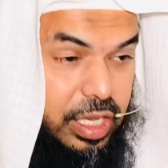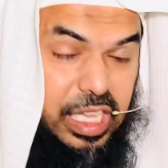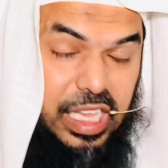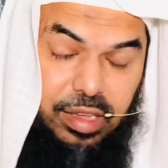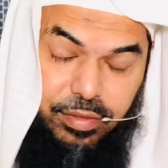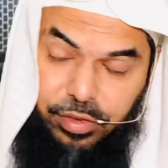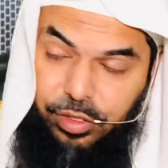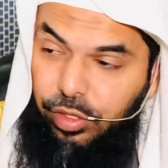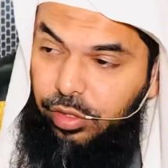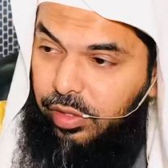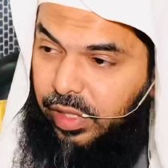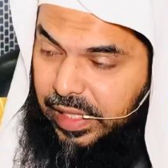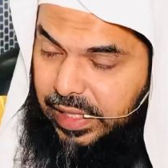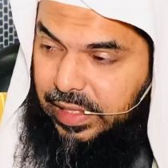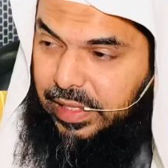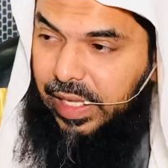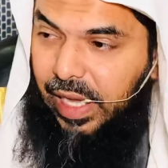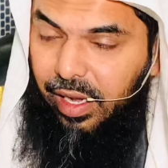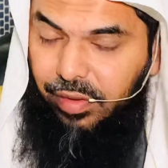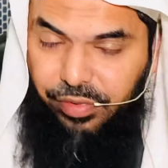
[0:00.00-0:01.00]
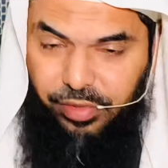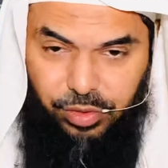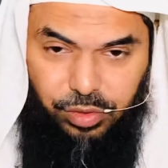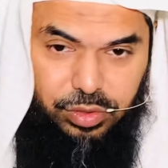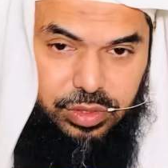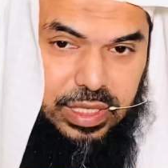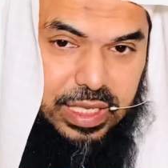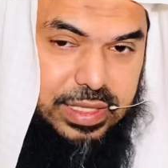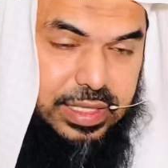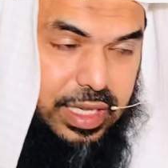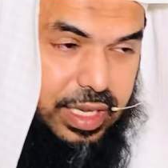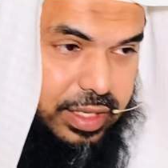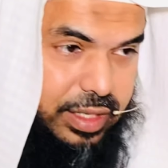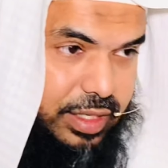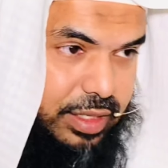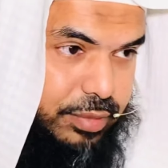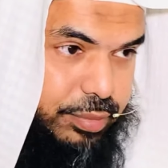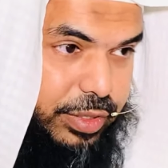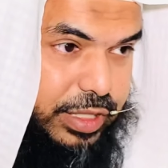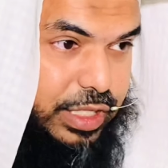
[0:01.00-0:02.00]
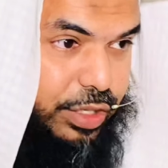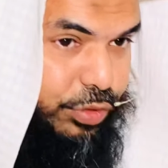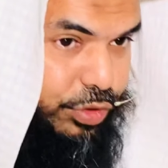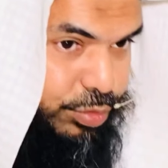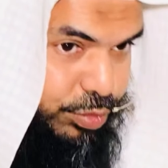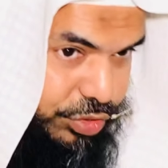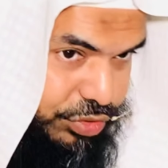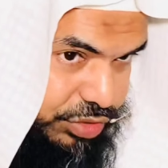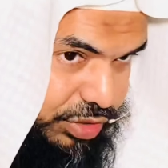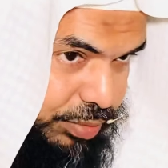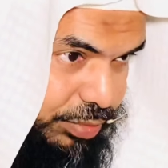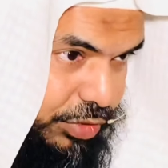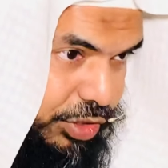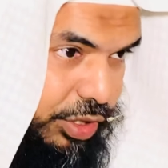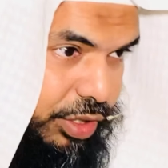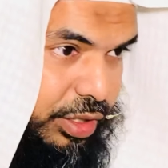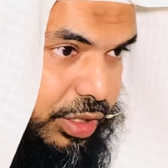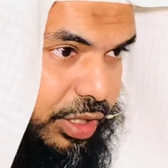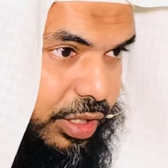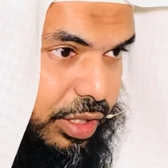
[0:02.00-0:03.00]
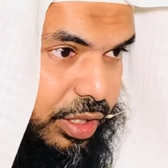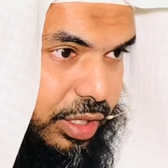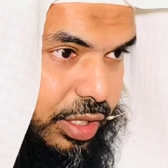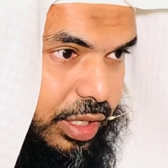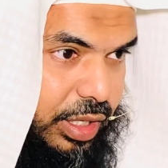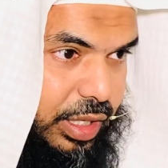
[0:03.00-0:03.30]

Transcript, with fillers: even though there is da'af in those asanid, but they were Muslim earlier,